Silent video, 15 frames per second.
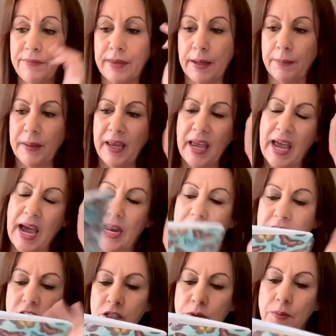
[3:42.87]
them. And I
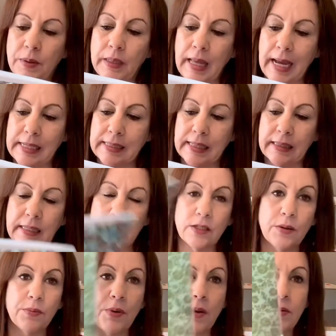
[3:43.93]
just realized that these are
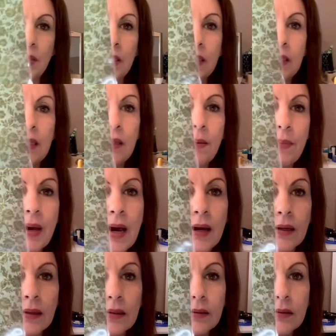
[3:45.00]
roses in the back.